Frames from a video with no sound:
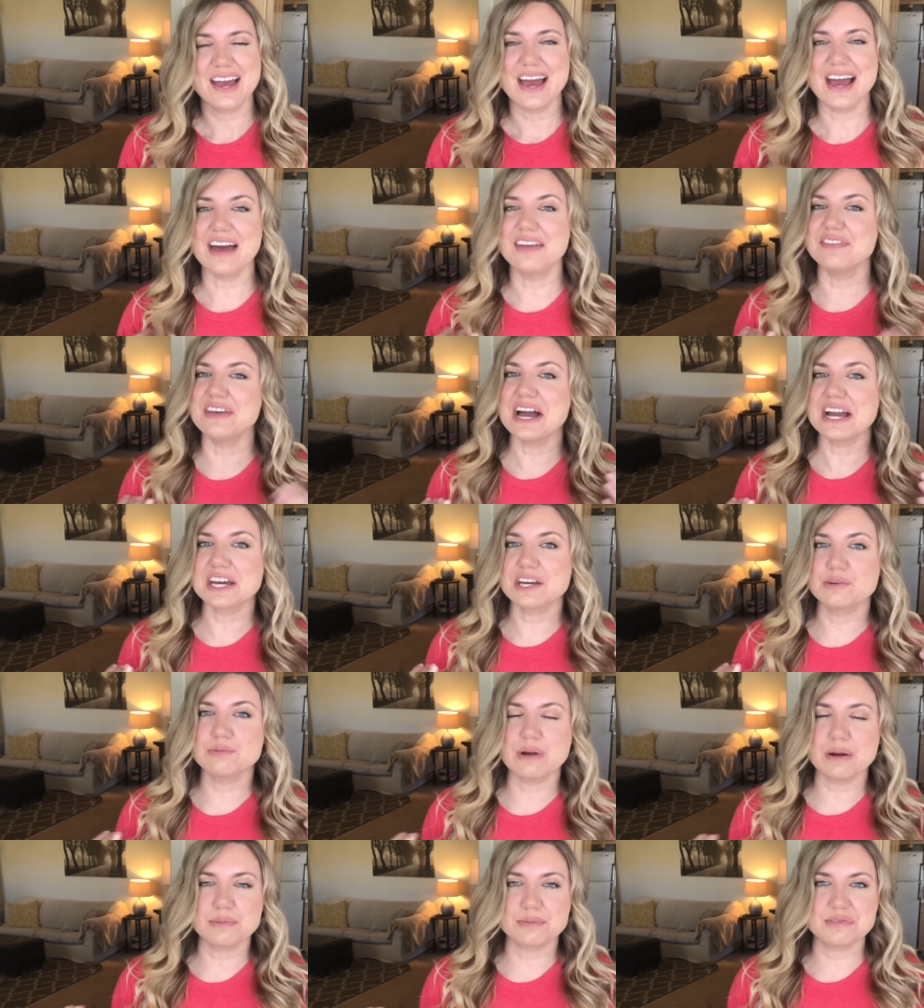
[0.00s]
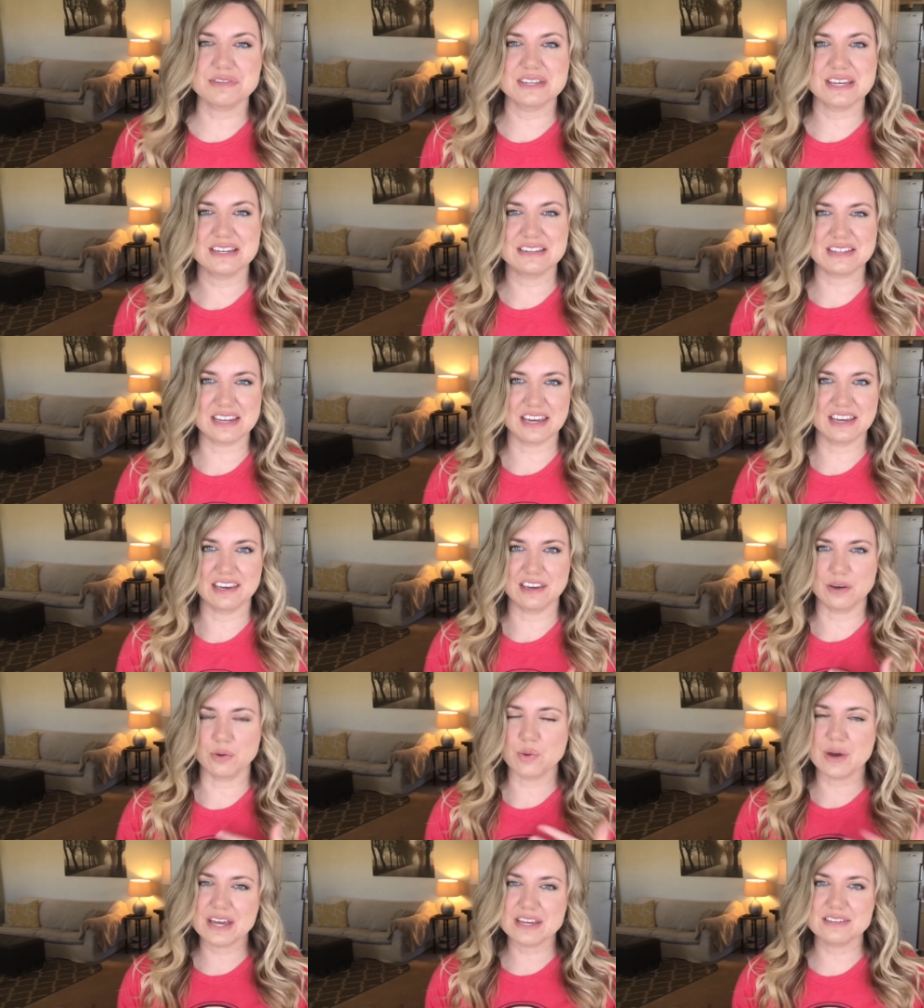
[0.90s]
And that could represent
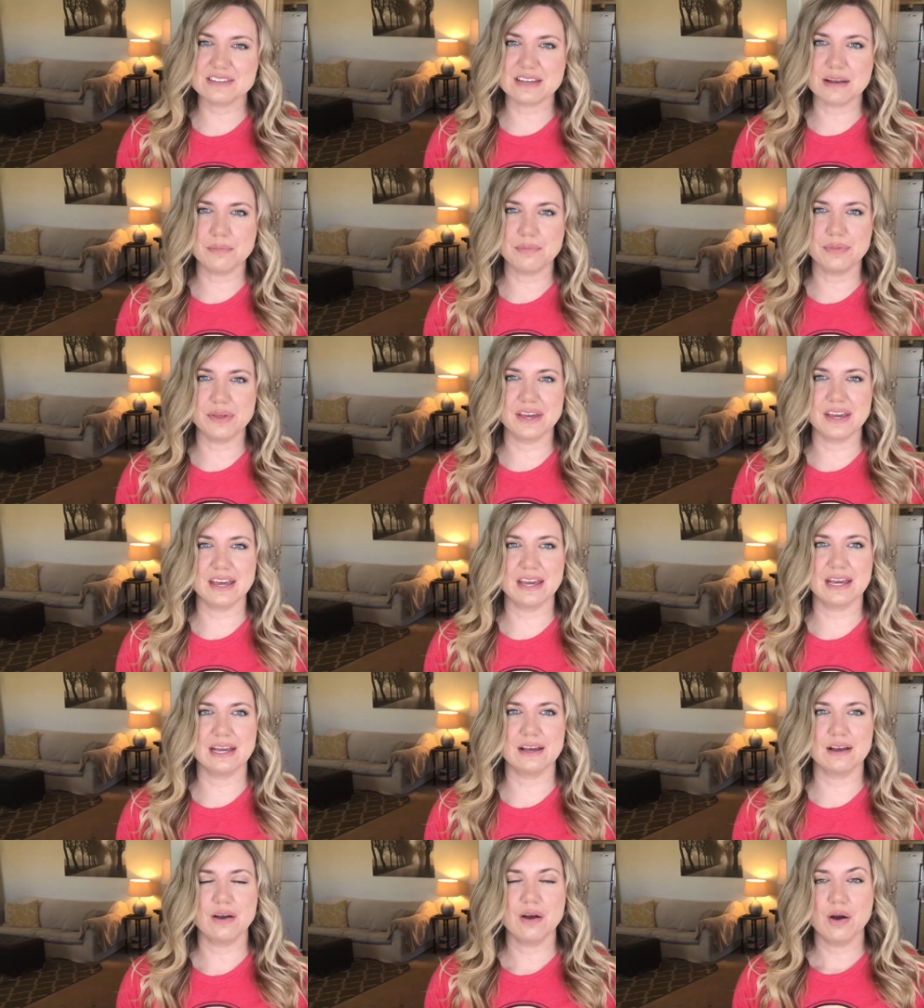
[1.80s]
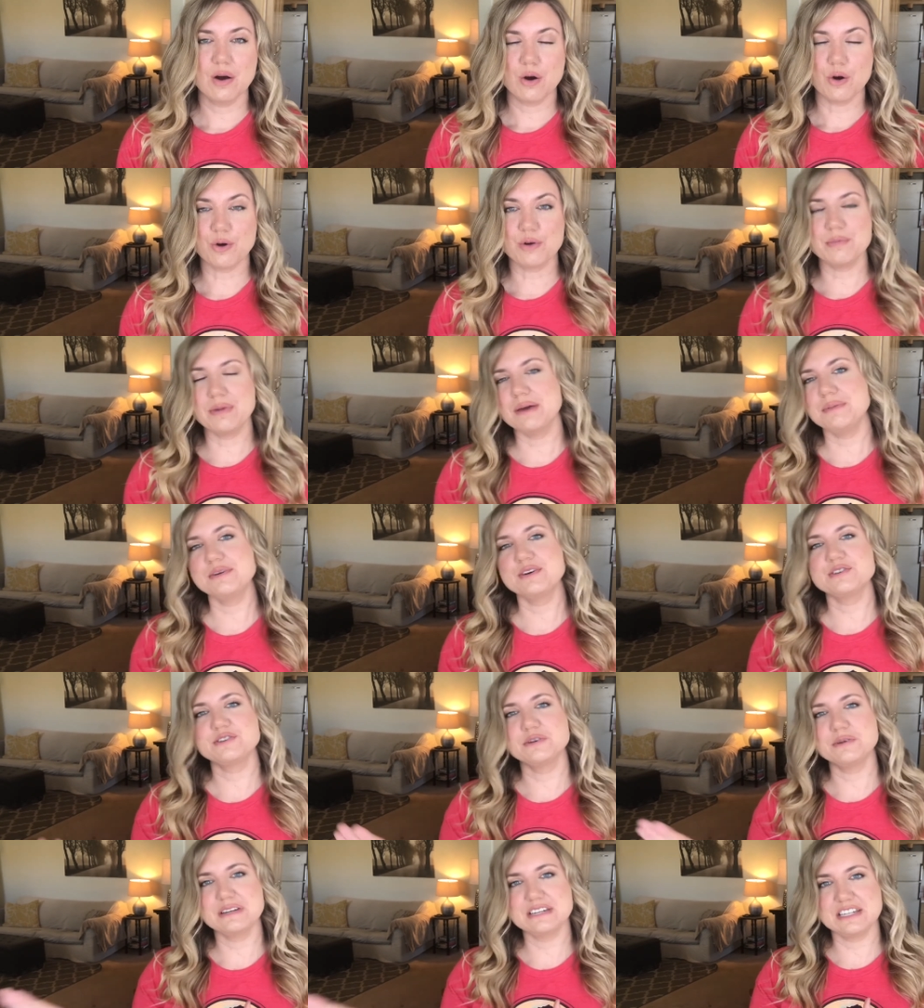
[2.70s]
taking away something, or maybe
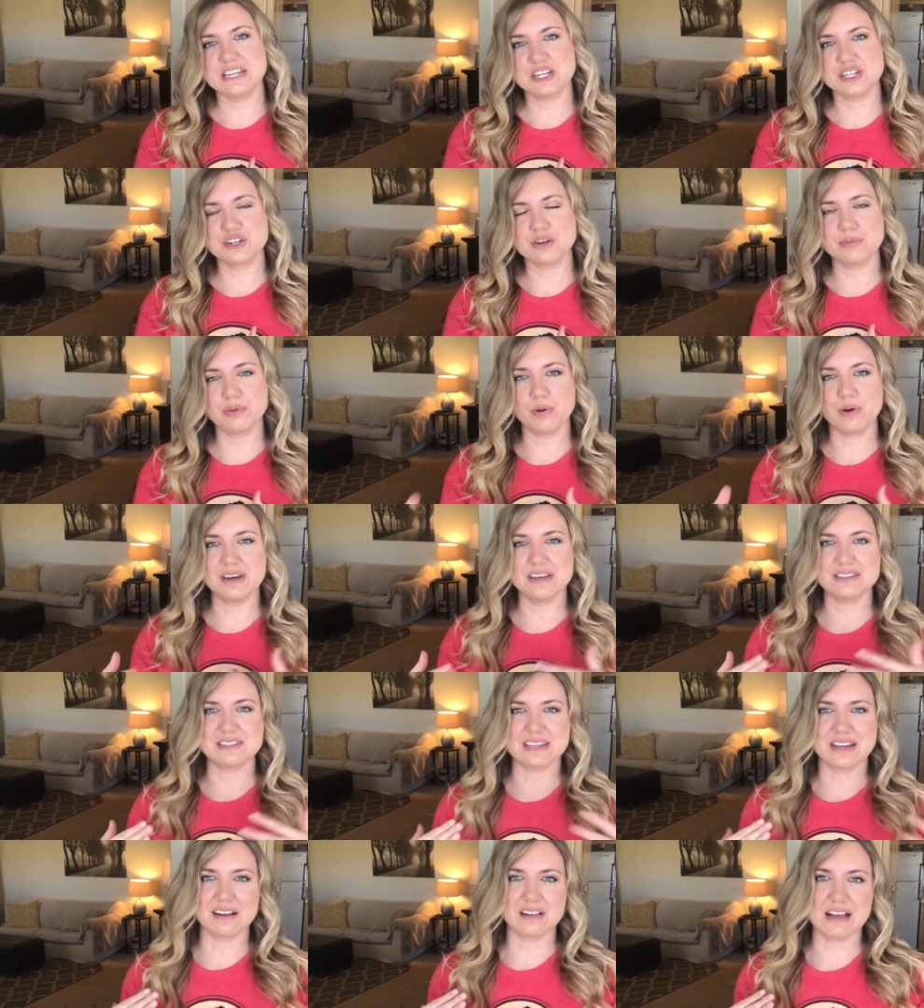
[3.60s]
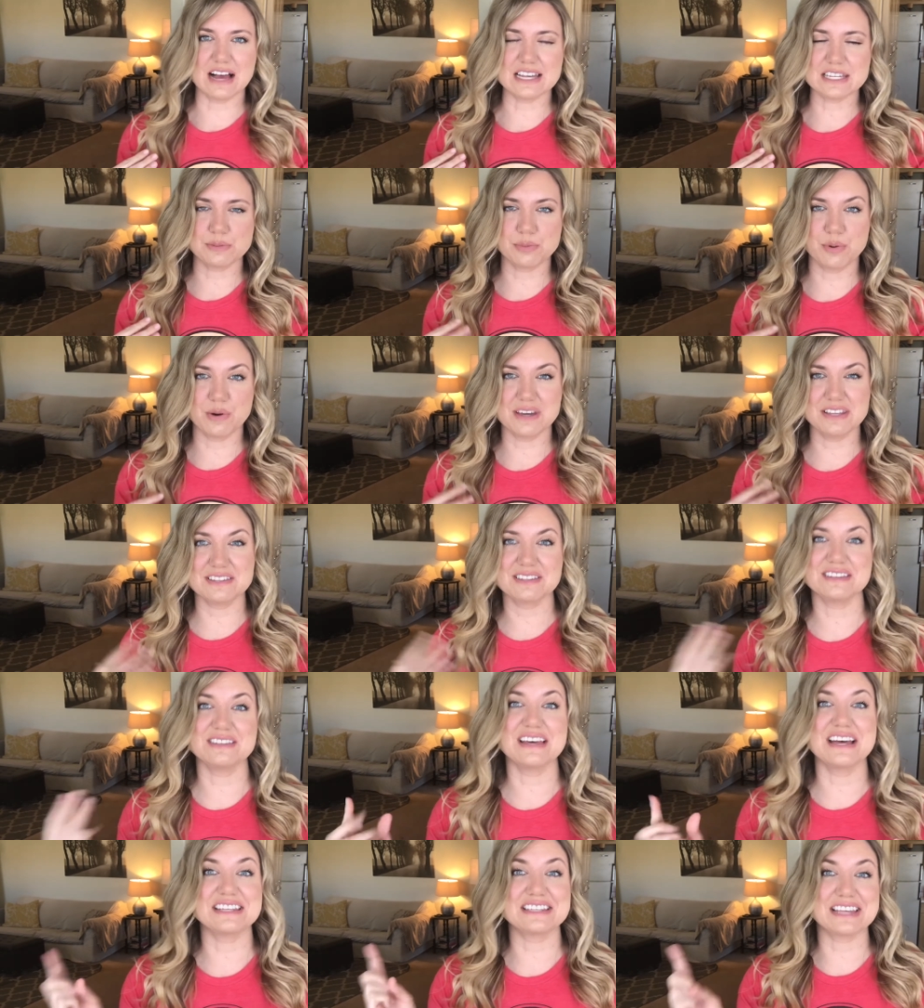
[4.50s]
you're doing teacher points and class points,
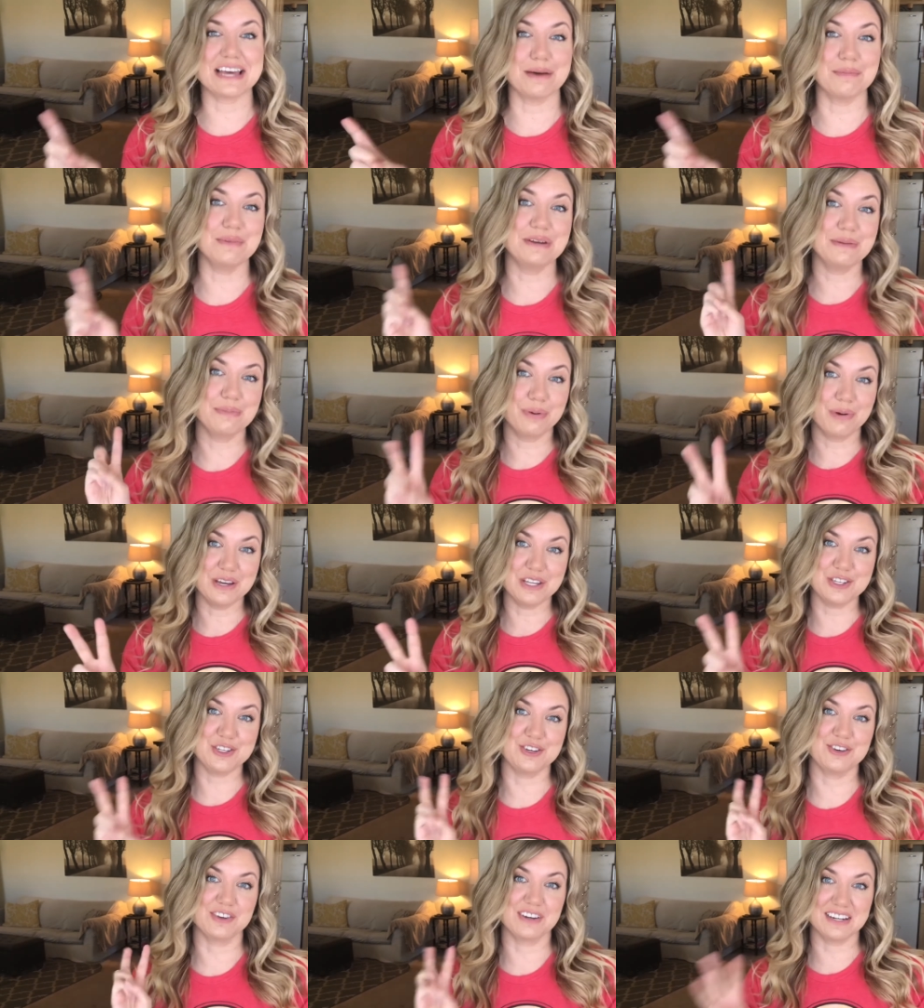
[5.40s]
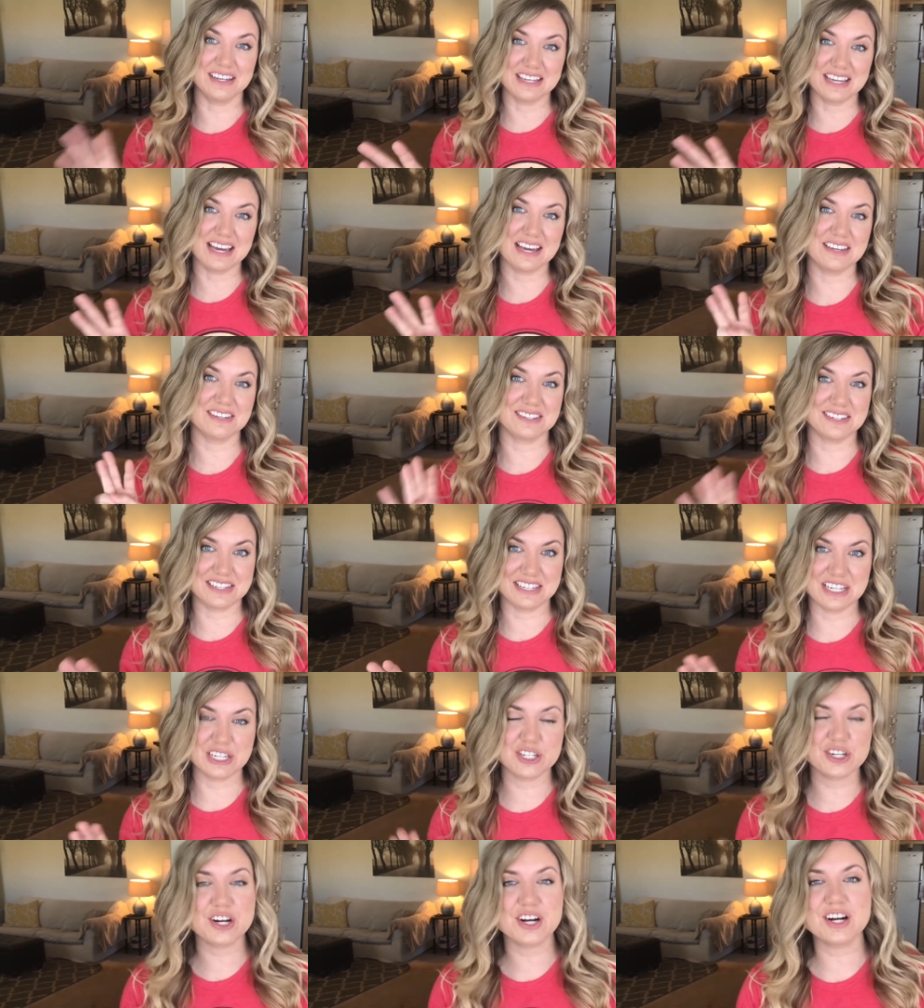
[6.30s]
and that's how many points you're going to get as the
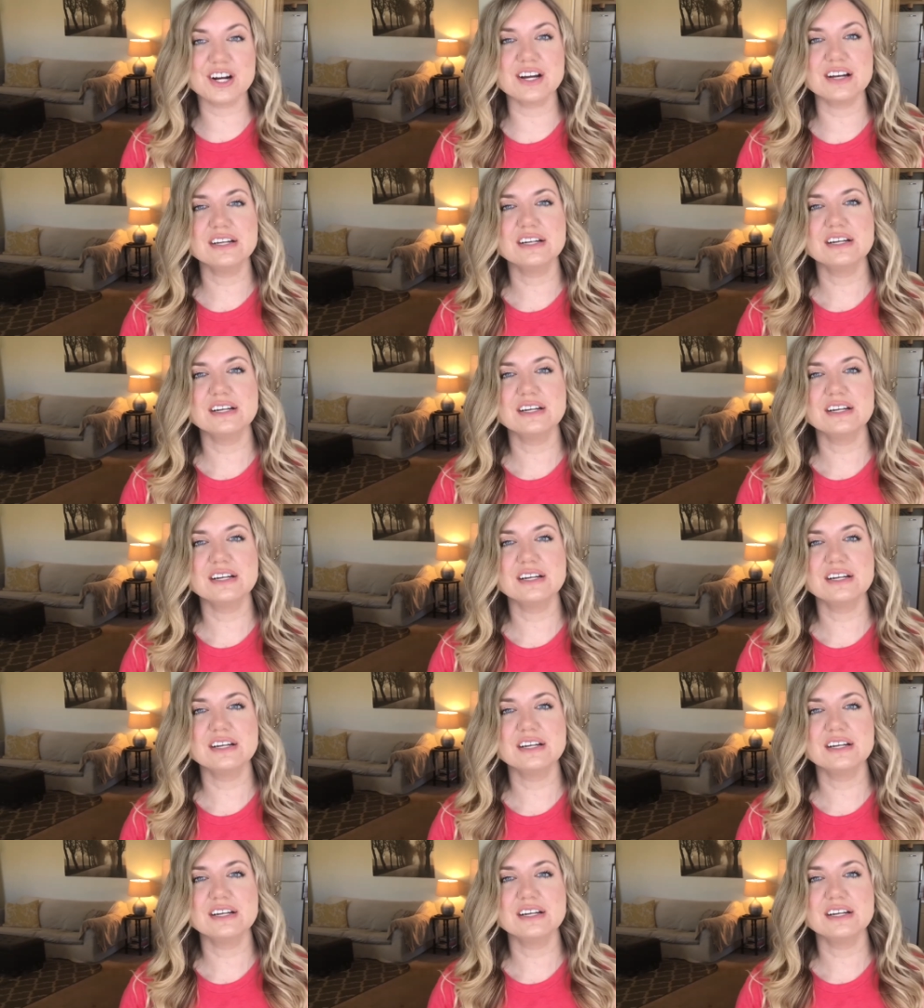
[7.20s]
teacher.